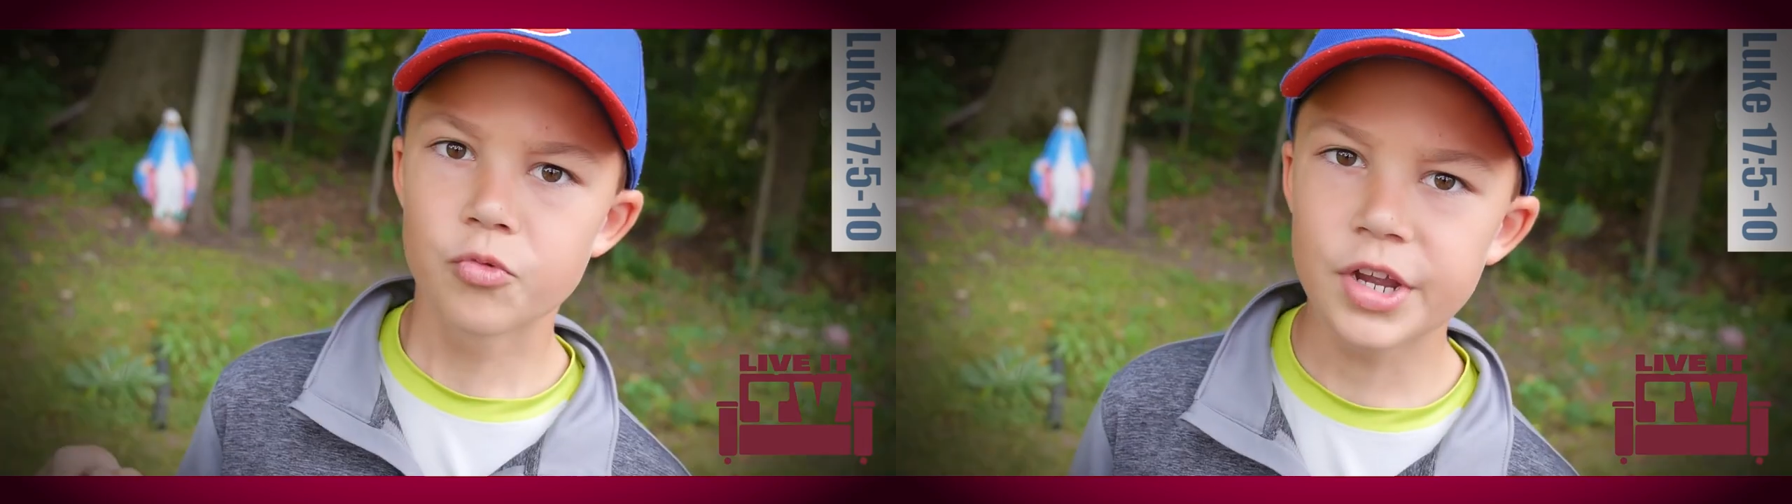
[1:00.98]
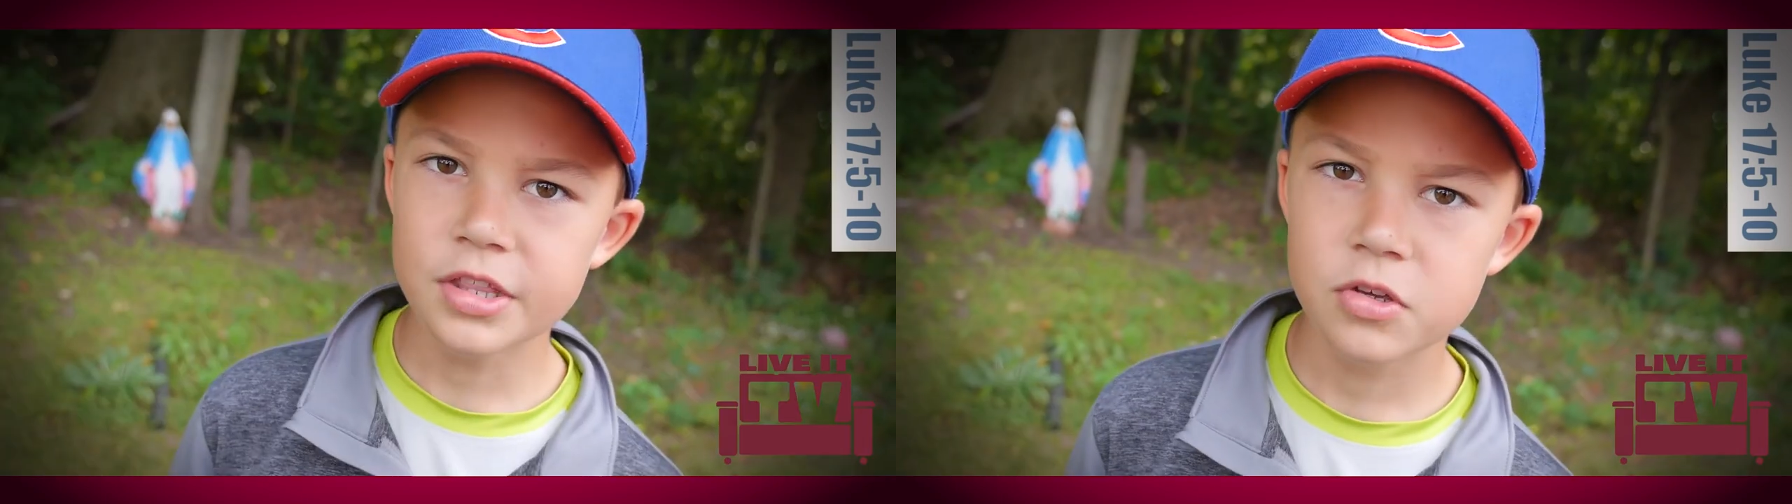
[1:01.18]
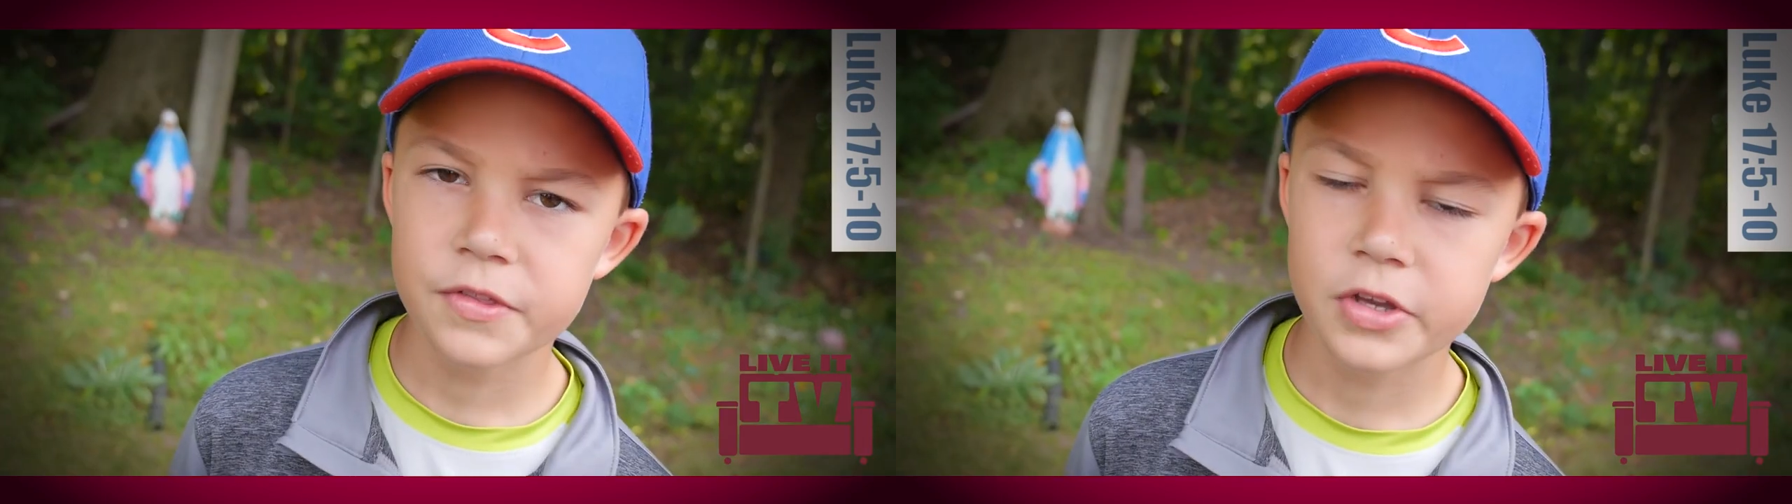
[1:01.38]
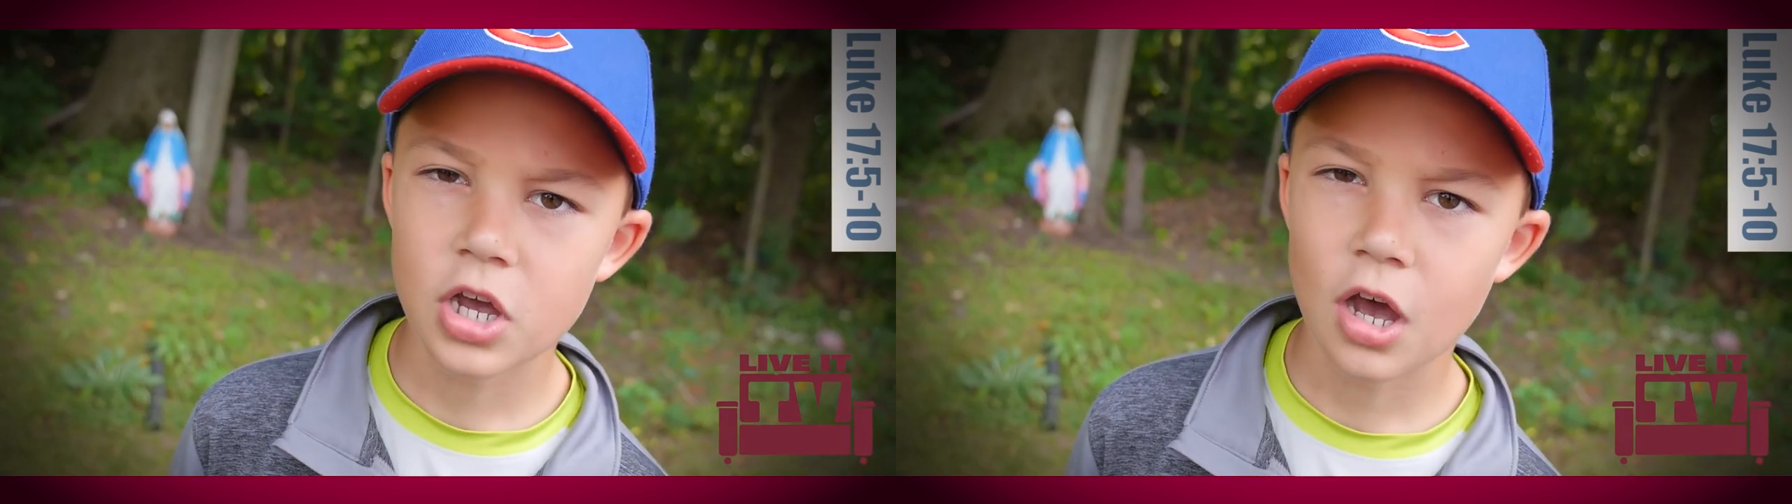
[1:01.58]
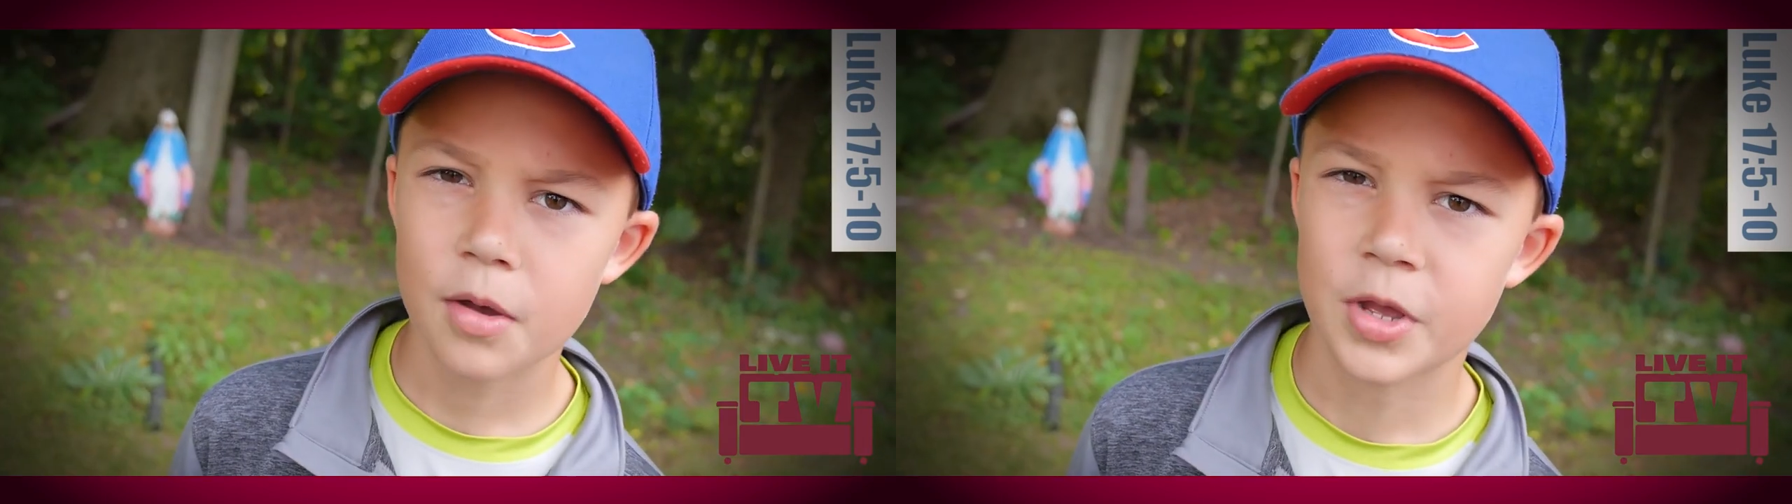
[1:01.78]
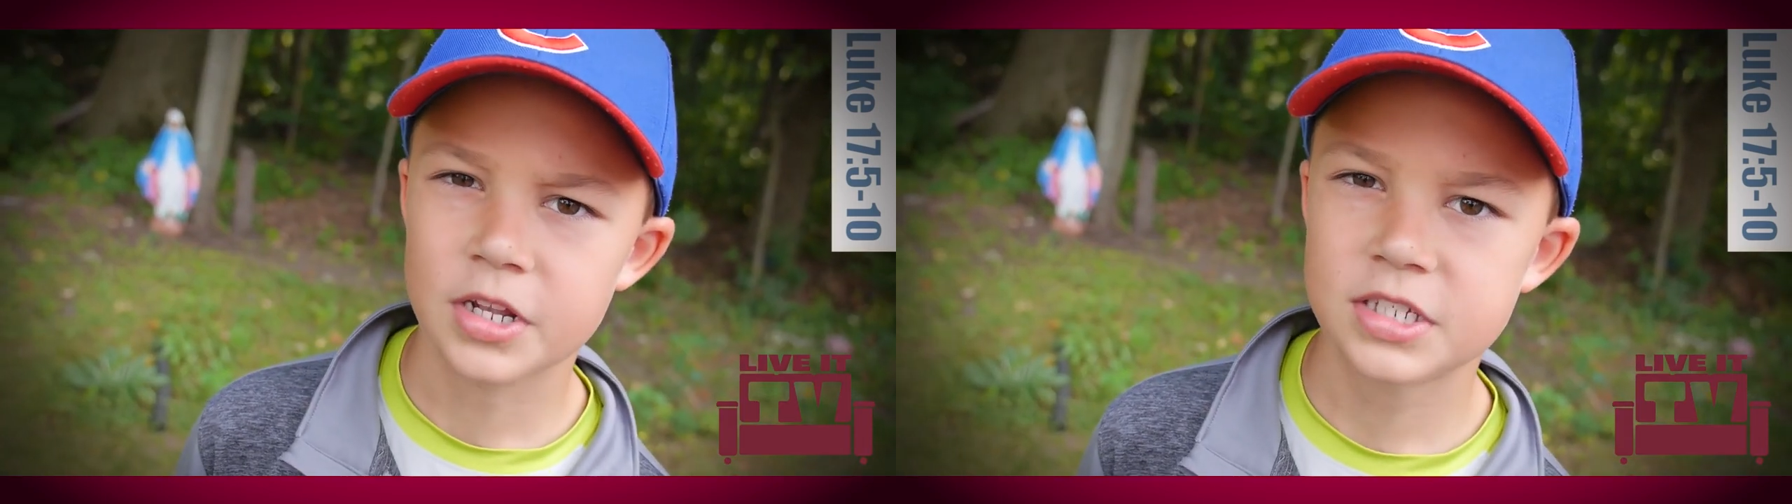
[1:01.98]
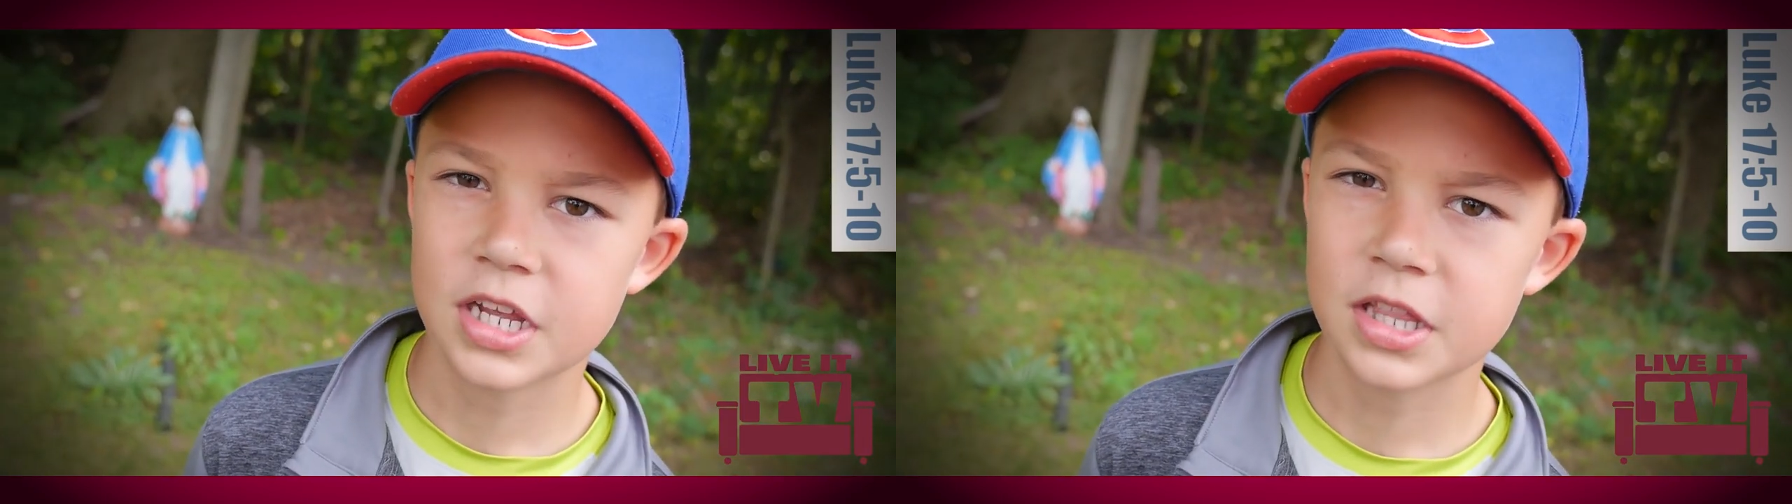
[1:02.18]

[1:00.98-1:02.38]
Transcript: Read through the comments